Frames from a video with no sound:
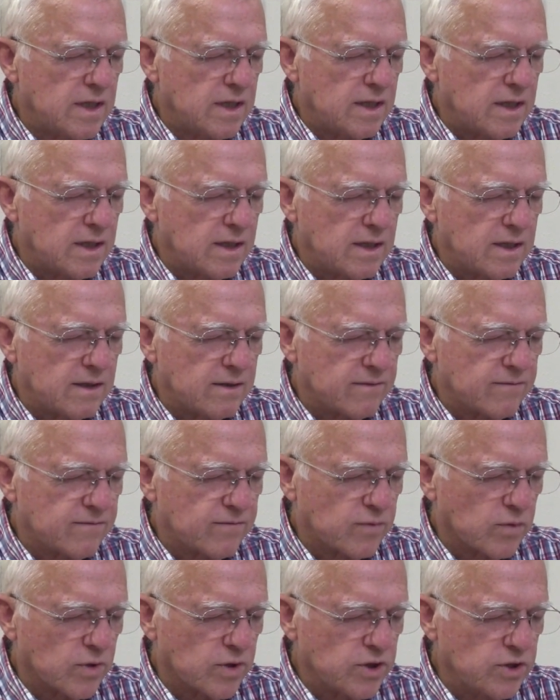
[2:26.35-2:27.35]
uh,
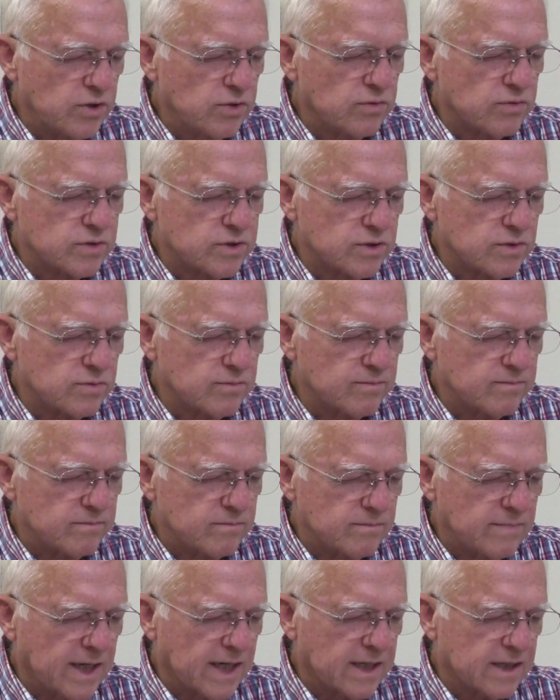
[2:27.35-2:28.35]
for you to
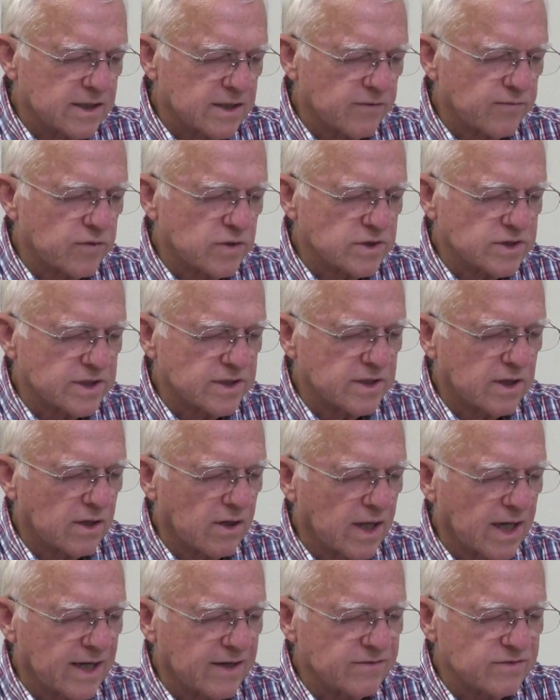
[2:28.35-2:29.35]
make a difference in their
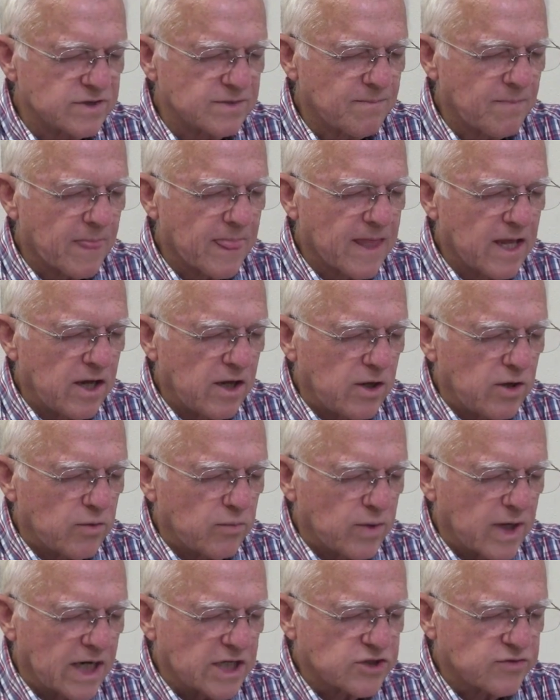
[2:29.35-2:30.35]
lives.
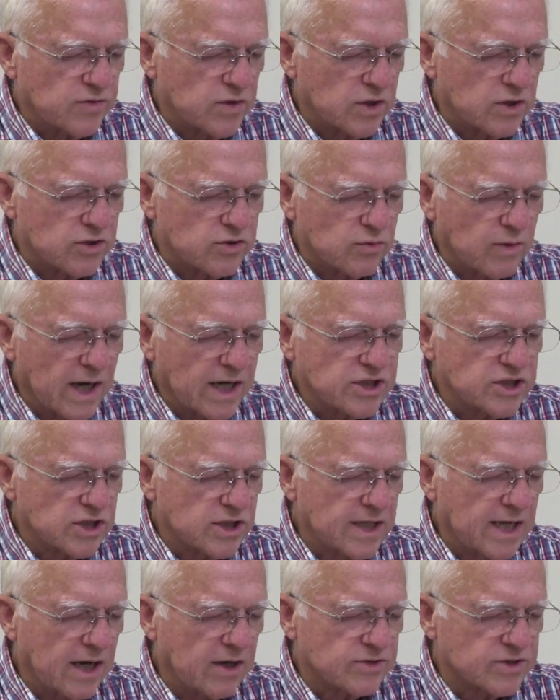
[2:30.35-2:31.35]
We ask for your
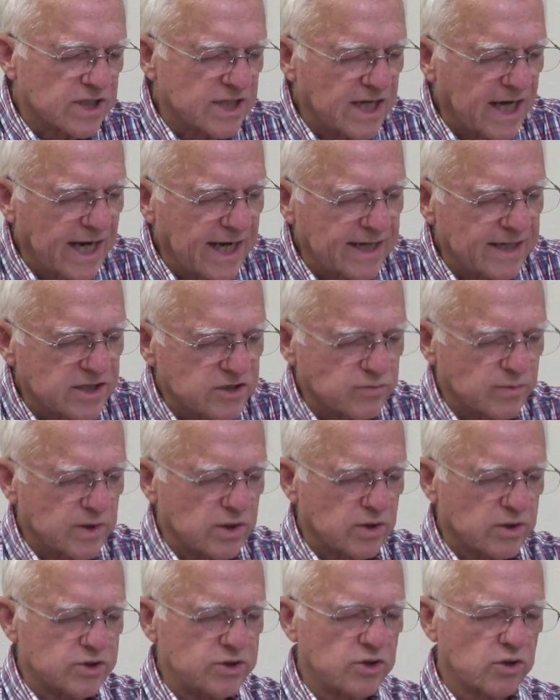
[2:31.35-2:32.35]
direction now tonight as we
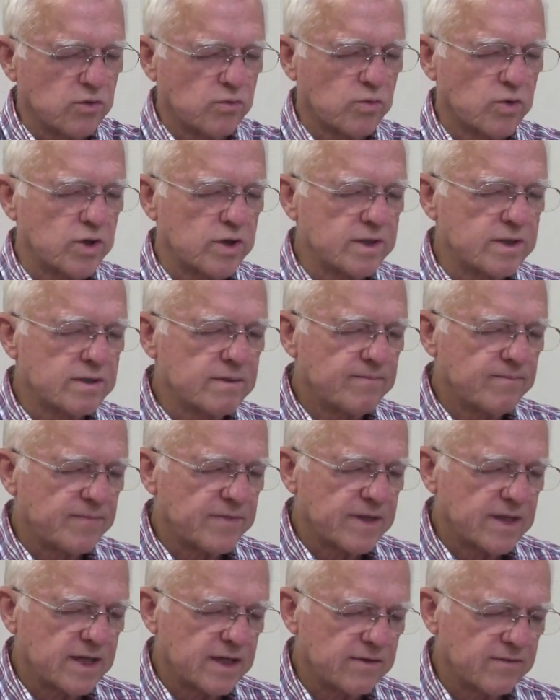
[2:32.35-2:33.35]
look to your word.
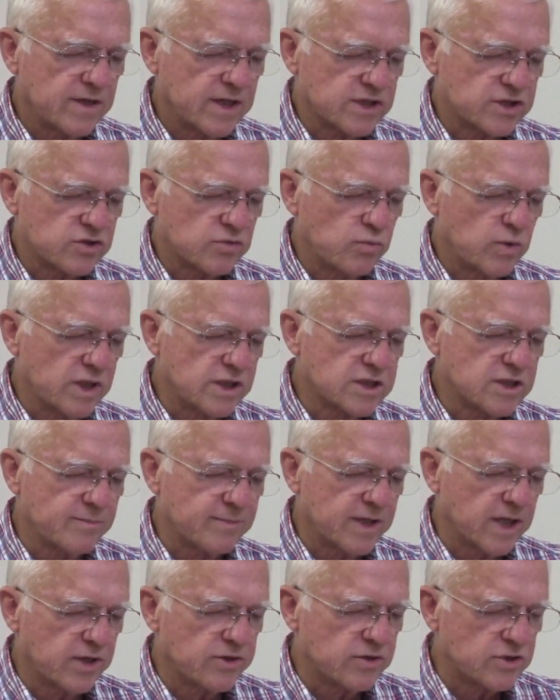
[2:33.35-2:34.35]
Give us wisdom
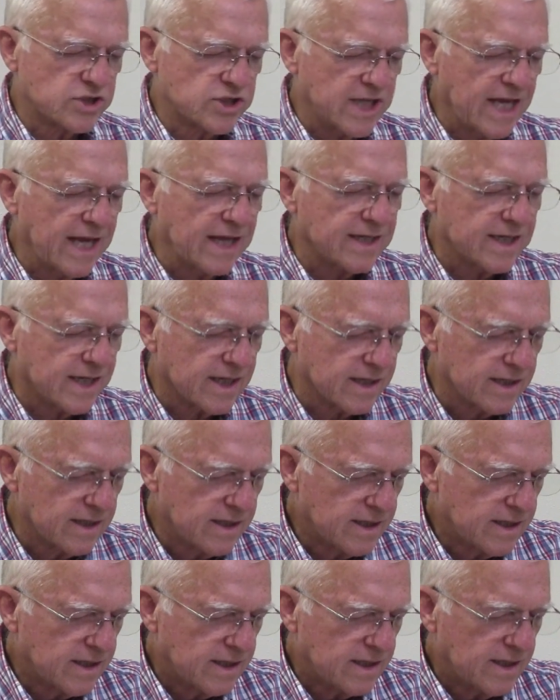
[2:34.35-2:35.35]
and understanding
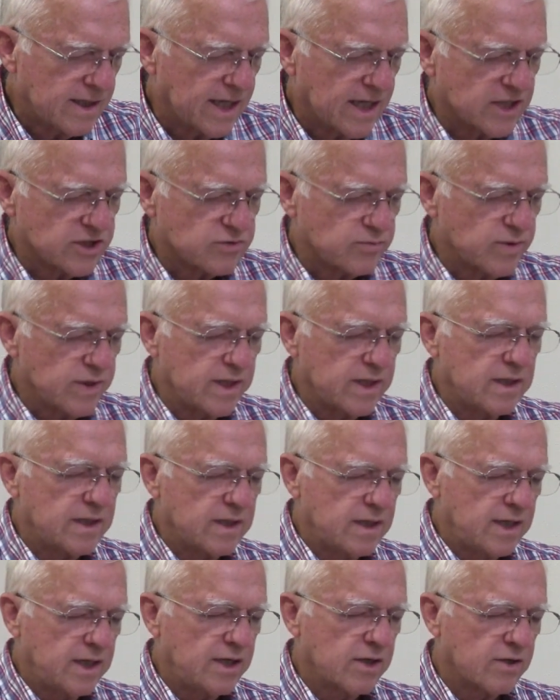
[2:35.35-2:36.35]
as we
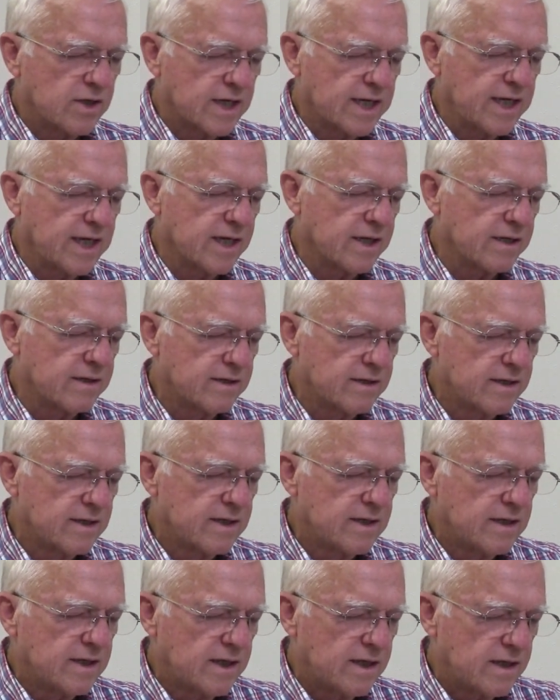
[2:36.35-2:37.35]
hear again,
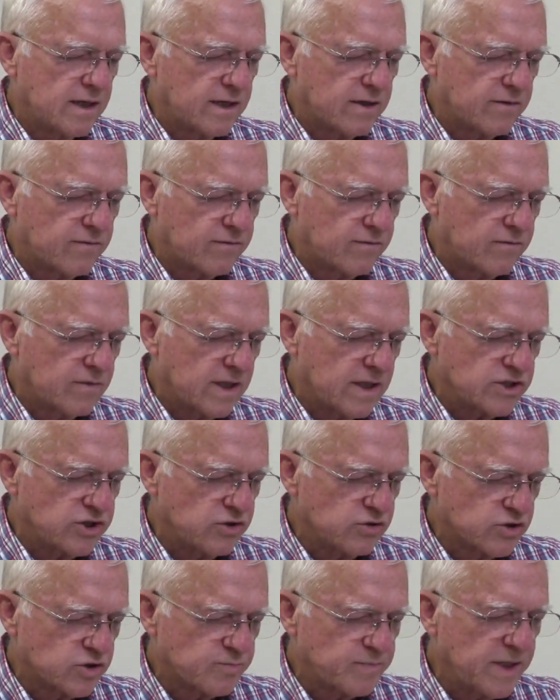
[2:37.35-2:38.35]
uh, as
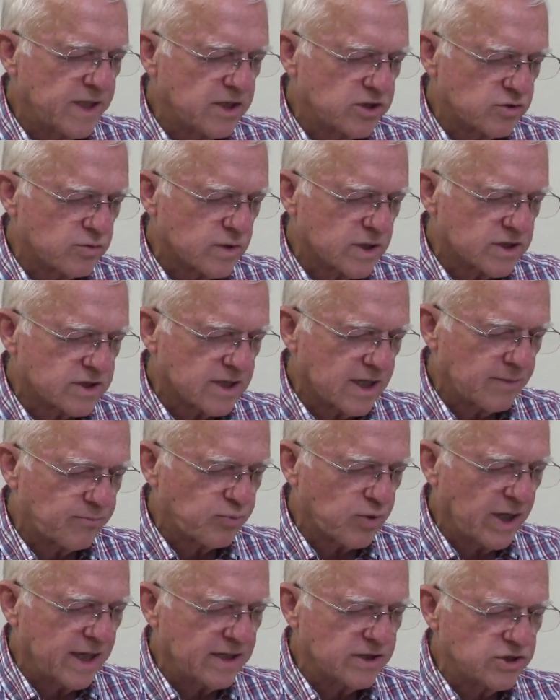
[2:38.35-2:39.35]
you speak to us. I
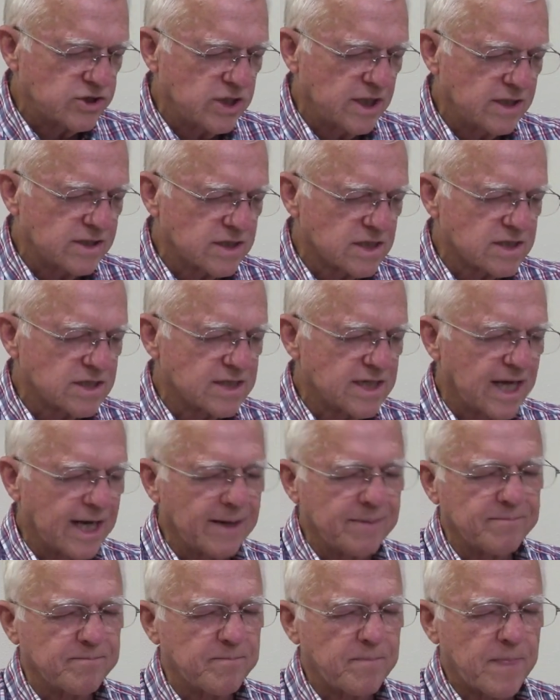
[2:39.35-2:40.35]
pray in Jesus'
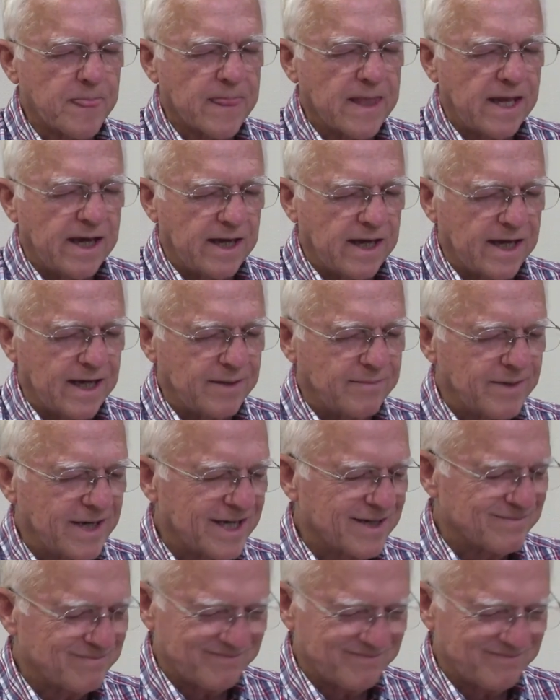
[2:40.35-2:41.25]
name, amen.